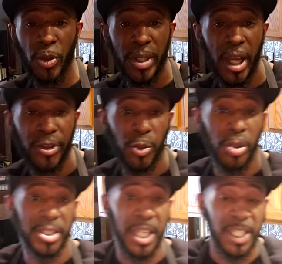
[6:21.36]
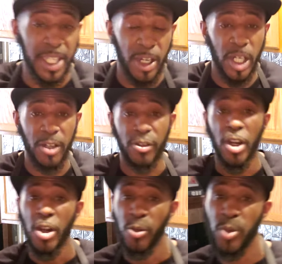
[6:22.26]
we got the roux taken care of.
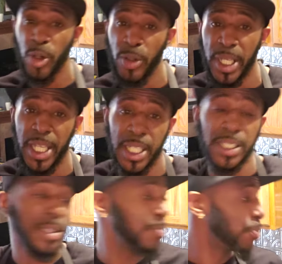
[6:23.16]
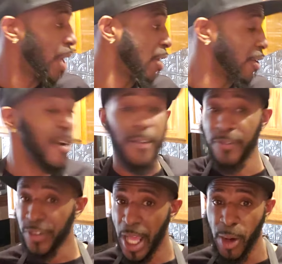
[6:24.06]
Roux is butter,
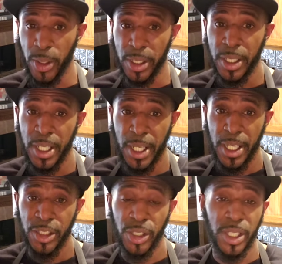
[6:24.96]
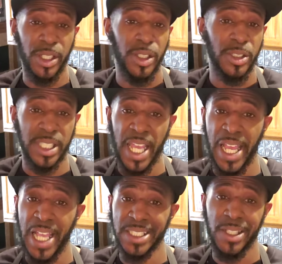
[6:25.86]
flour. You're going to use that
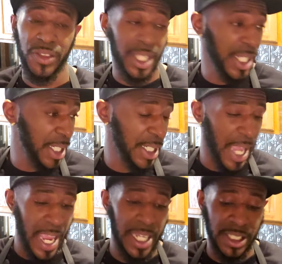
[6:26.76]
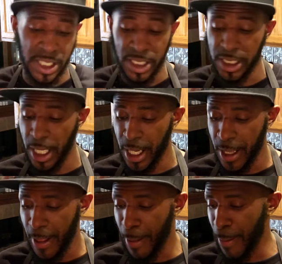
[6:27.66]
as a thickening agent.
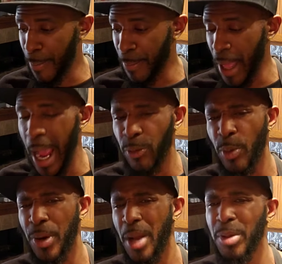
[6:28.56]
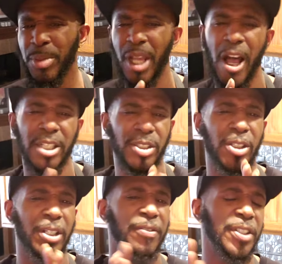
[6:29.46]
I will probably
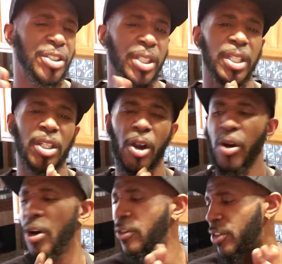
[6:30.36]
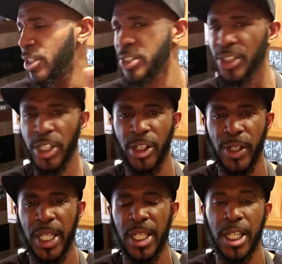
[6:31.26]
also eventually go over a
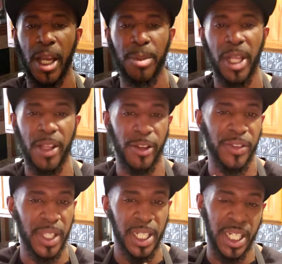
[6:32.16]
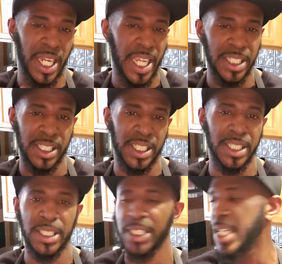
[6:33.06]
slurry and a couple of other thickening
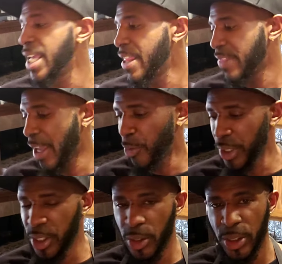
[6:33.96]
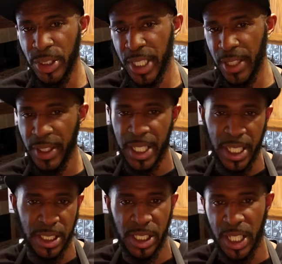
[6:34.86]
agents that we use in the
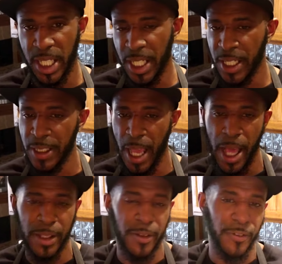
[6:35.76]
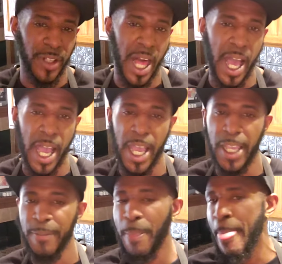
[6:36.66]
kitchen, on the
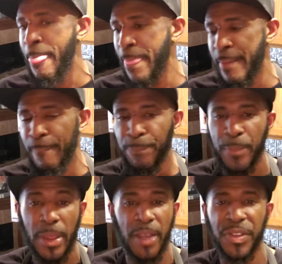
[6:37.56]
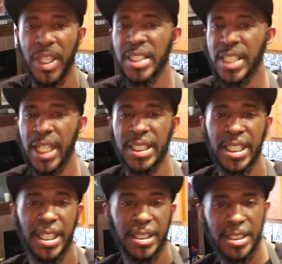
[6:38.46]
fly, things like
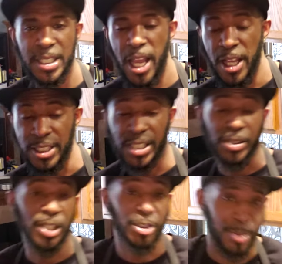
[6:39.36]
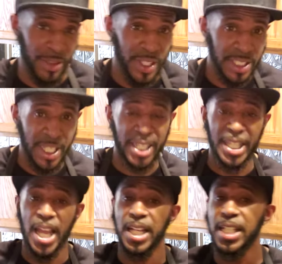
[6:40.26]
this. Things like
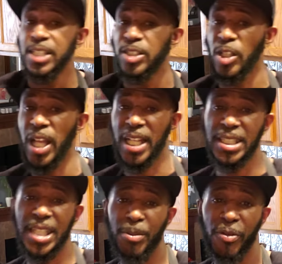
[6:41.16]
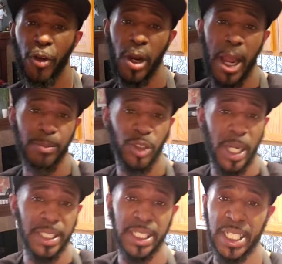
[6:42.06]
that. So like I said before, I'm
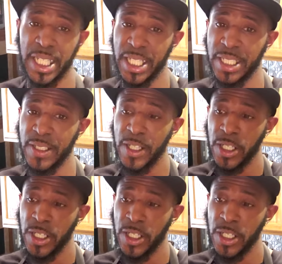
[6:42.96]
trying to get it